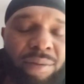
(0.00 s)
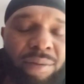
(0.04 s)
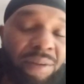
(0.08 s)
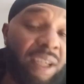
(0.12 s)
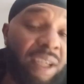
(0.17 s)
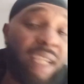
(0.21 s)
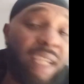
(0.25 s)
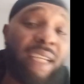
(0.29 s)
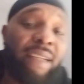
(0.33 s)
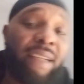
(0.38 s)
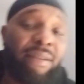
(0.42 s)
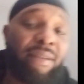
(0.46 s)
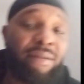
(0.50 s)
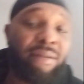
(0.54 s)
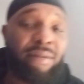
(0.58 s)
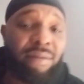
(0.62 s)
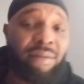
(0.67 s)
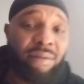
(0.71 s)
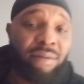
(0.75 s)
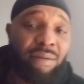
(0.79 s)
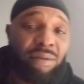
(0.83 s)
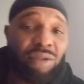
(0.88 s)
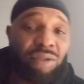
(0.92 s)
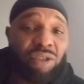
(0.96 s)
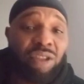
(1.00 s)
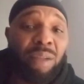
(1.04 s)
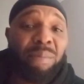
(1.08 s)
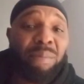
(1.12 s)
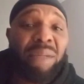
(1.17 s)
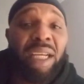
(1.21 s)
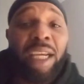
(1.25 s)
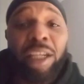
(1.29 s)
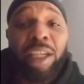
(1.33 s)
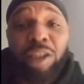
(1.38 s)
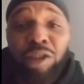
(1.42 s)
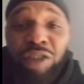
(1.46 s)
Fuck it.
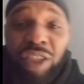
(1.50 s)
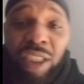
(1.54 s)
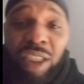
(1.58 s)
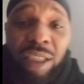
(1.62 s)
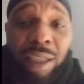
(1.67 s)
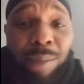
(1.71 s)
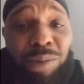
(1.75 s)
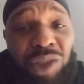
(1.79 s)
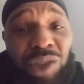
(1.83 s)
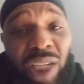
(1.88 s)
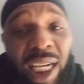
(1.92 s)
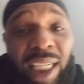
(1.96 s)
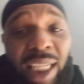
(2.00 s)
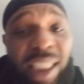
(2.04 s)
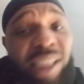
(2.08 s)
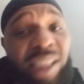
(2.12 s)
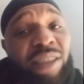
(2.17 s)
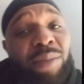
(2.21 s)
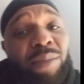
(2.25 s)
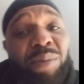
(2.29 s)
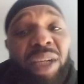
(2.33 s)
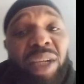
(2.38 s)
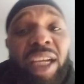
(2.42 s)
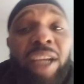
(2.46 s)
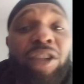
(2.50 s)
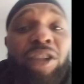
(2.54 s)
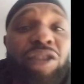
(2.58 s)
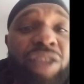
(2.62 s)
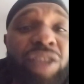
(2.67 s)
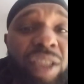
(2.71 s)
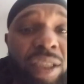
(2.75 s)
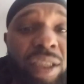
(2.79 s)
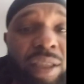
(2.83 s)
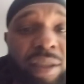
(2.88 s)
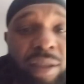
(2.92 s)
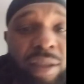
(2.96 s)
Some energy. I'm trying to get some
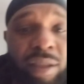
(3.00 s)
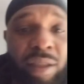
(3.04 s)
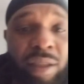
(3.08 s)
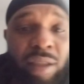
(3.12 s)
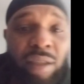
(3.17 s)
energy.